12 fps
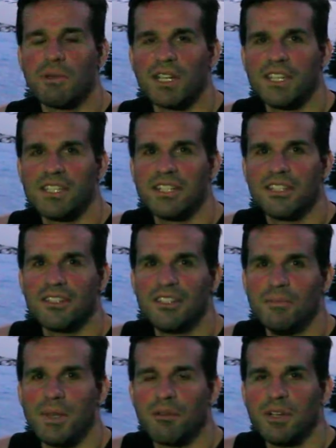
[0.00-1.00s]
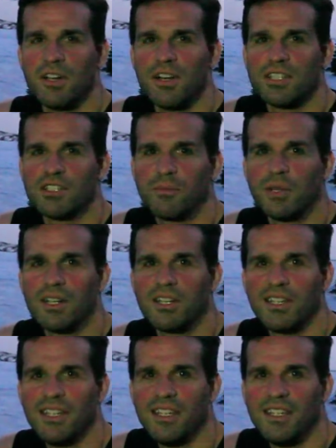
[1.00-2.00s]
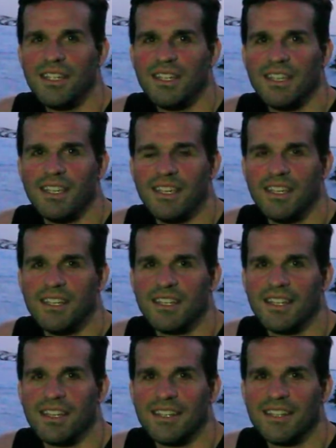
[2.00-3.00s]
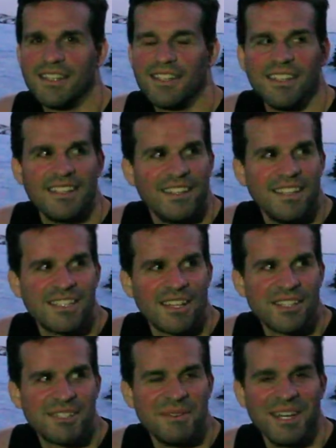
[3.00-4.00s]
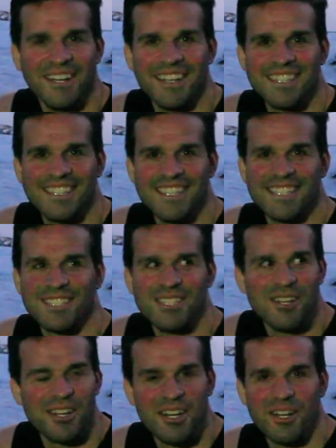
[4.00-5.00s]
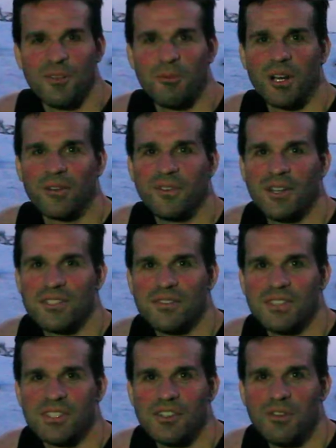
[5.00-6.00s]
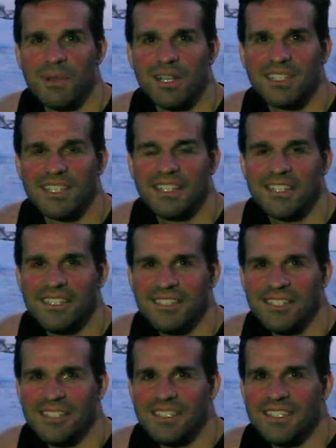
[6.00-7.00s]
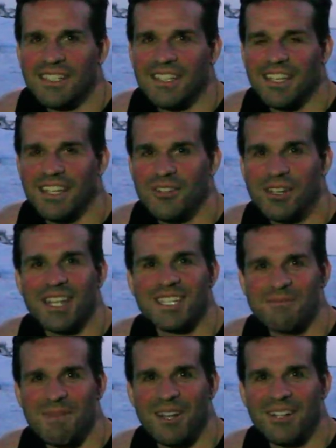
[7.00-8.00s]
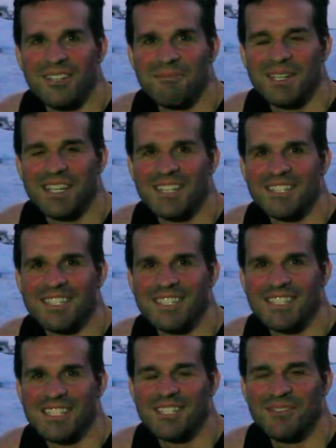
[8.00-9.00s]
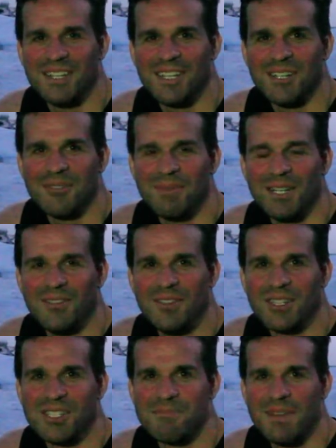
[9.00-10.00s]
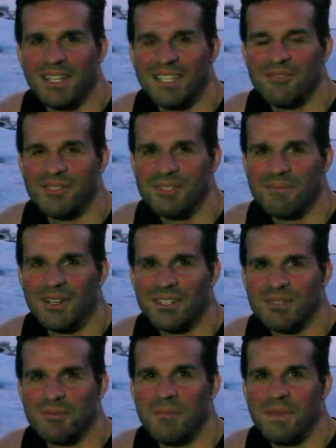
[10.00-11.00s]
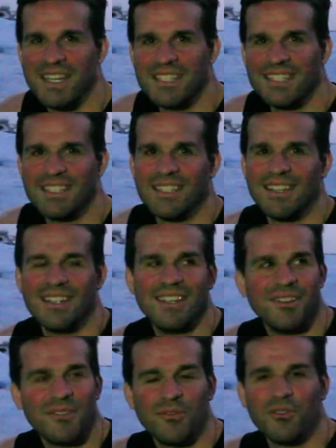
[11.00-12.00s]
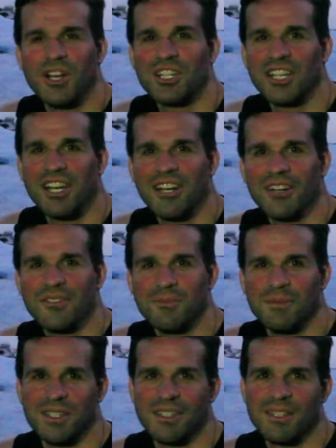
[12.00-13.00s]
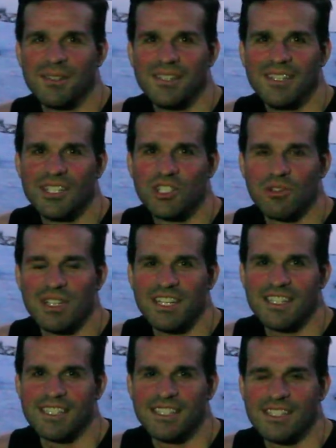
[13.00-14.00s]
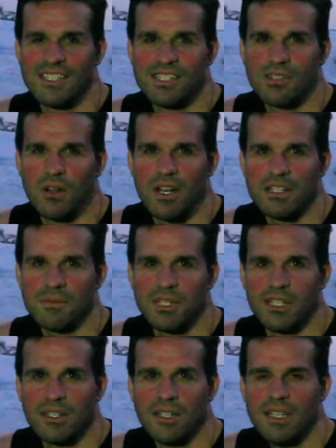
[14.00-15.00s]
Watkins here in Mount Rainier National Park, and uh, it's awesome here. This, you can hear the waterfalls of the snow melting, and you can't smell because this is a video, but if you could smell it, you would smell some amazing fresh air from the trees, and it's just so awesome here.